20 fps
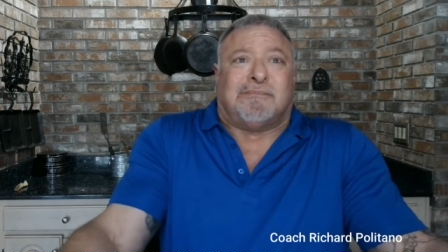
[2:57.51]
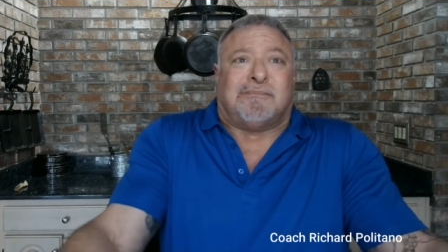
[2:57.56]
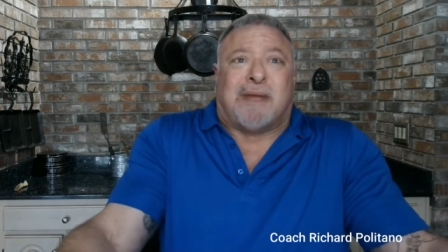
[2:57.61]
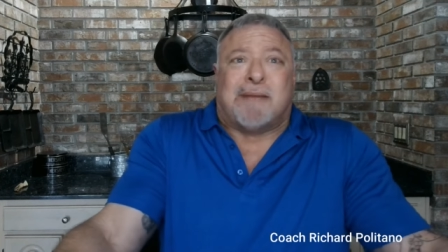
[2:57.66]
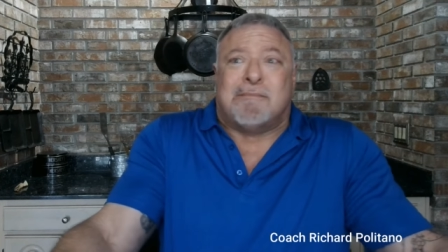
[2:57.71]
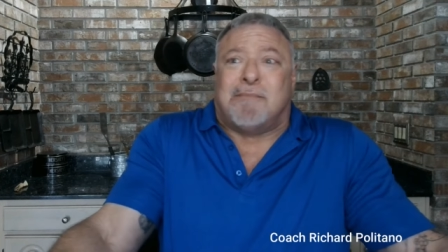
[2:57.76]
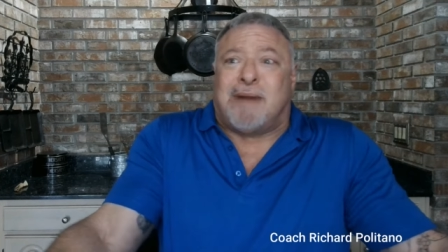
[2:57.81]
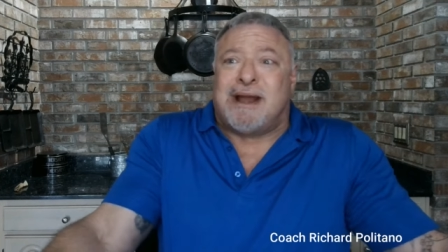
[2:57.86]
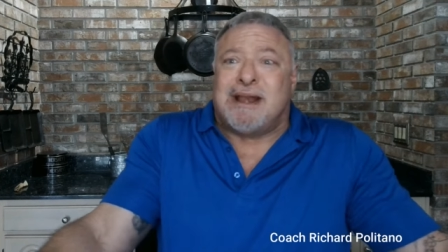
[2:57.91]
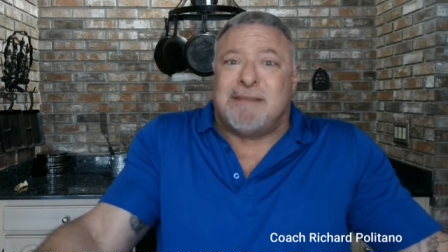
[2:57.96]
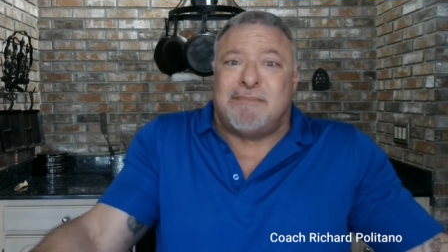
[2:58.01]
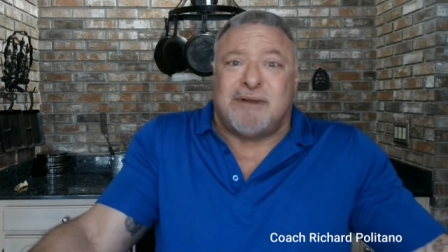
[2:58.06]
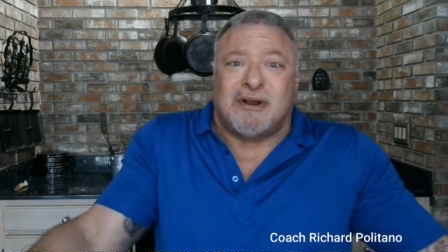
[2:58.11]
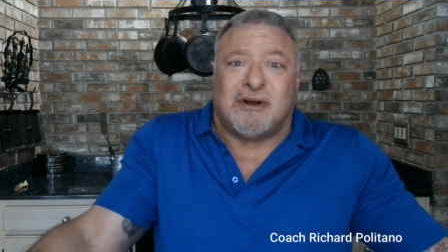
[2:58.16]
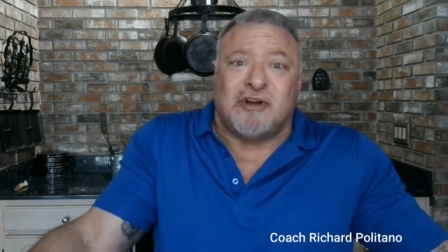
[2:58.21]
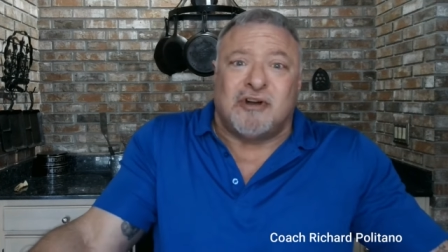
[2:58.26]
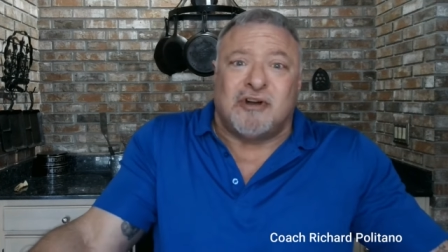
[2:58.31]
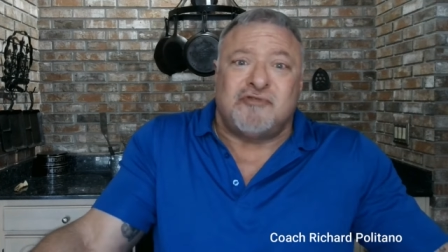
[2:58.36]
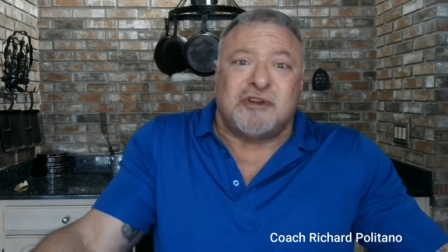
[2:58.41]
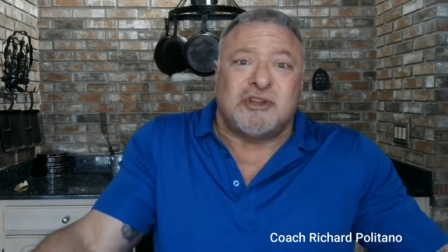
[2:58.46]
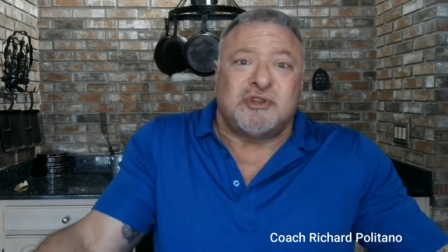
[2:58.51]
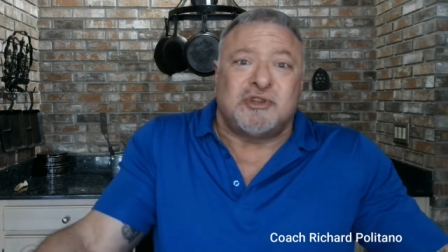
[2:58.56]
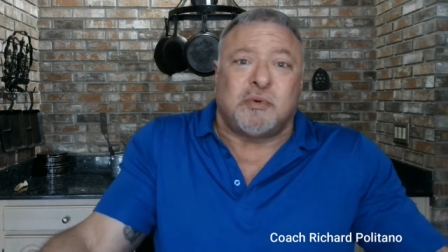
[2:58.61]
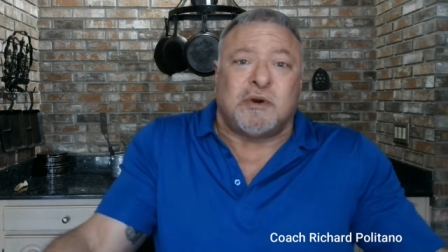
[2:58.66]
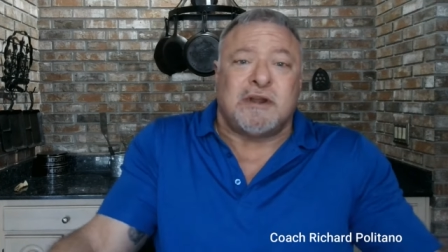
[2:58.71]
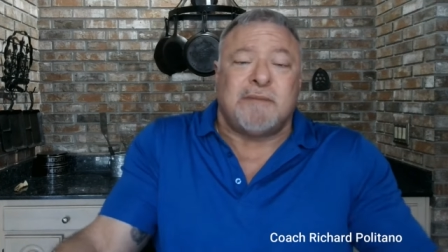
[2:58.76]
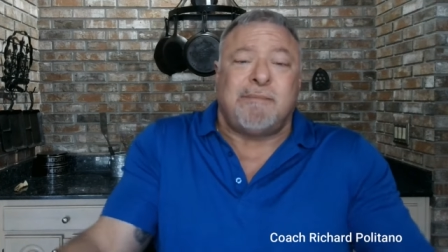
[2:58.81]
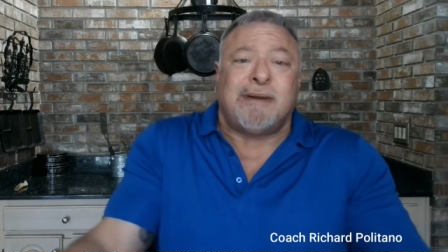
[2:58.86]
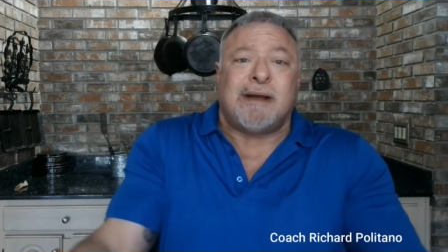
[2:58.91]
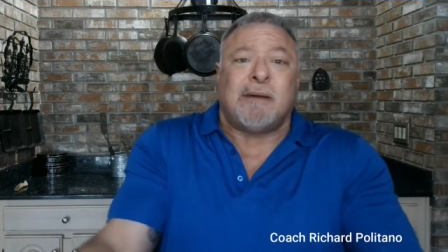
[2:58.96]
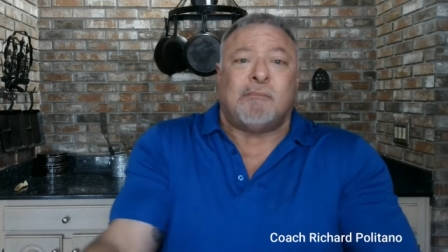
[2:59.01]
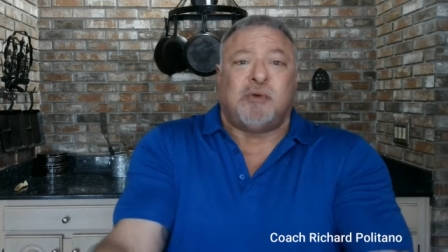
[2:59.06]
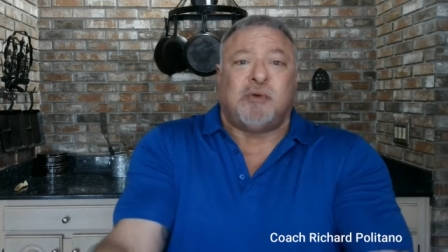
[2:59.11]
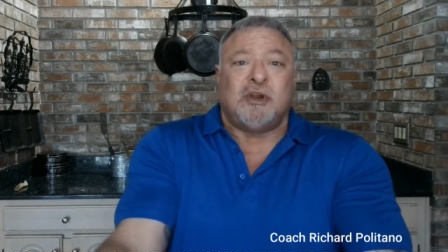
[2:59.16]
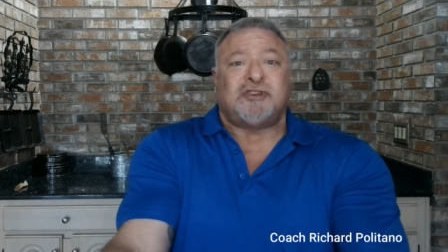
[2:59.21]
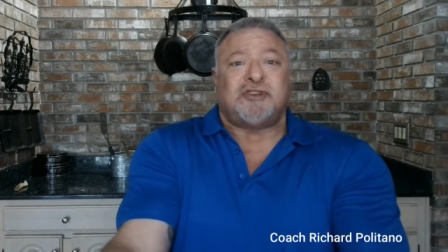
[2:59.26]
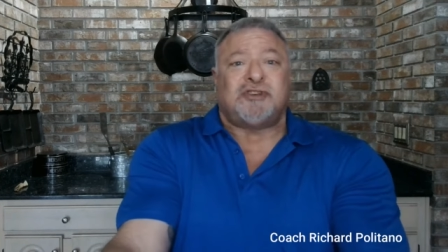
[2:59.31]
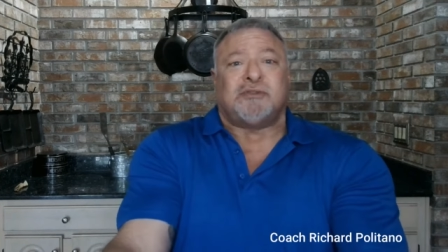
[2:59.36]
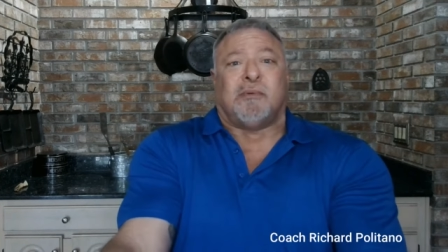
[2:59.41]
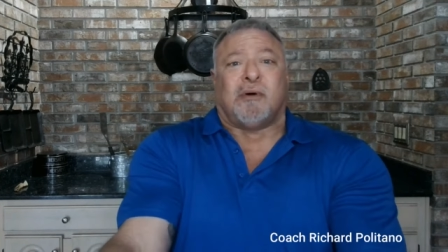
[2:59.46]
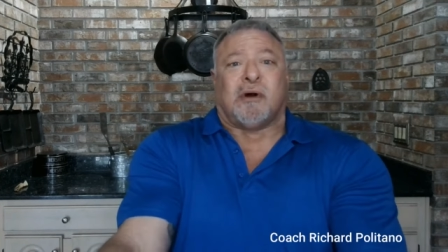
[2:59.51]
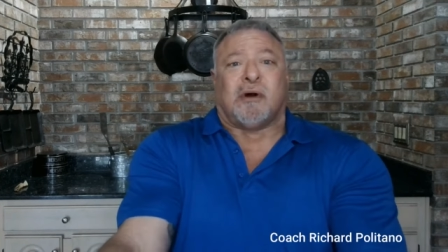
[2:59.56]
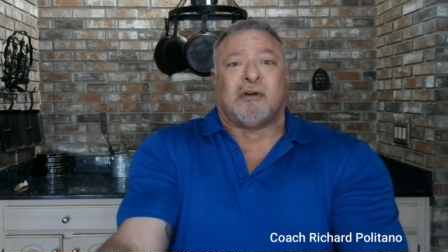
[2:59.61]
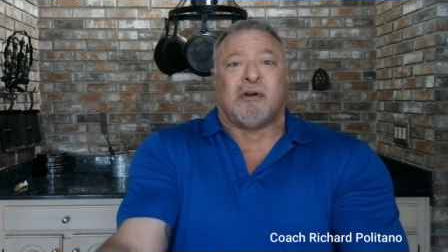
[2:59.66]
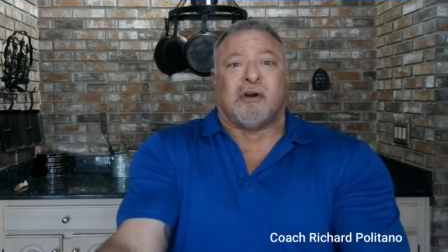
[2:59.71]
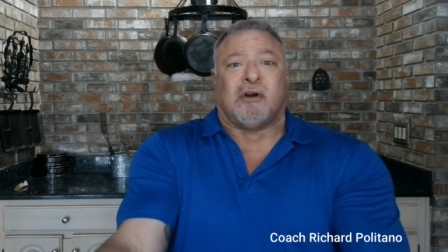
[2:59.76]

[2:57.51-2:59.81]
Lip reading: It might have been 120-pound preacher bar